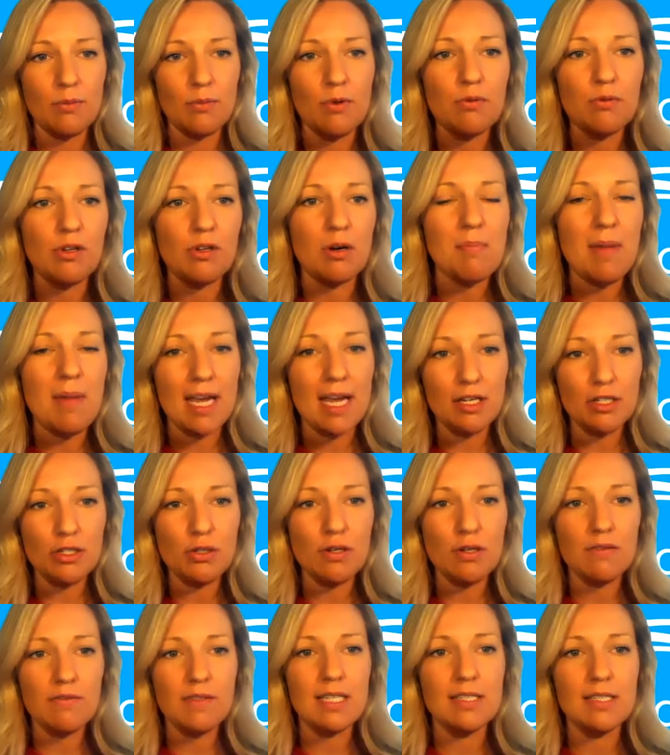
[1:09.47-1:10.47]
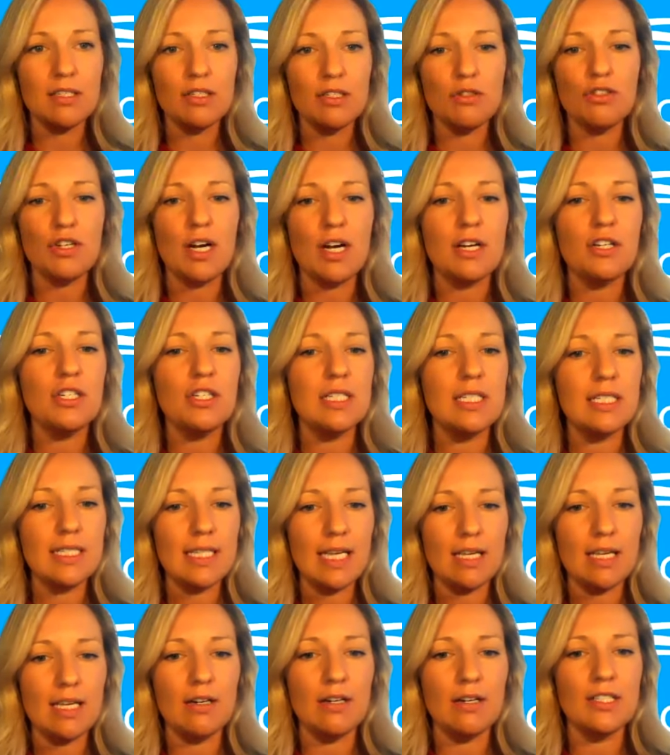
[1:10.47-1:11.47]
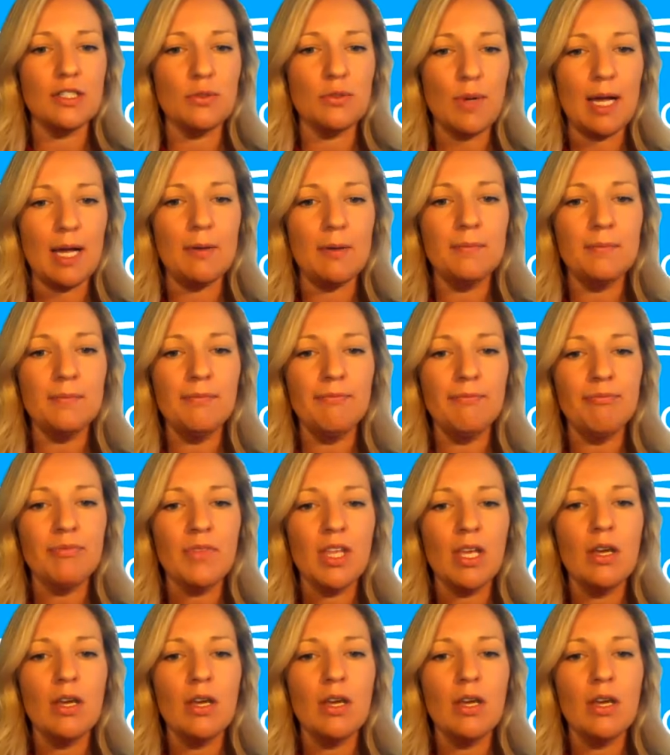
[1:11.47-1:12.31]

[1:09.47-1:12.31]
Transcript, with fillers: We'll remind you of these instructions later as well.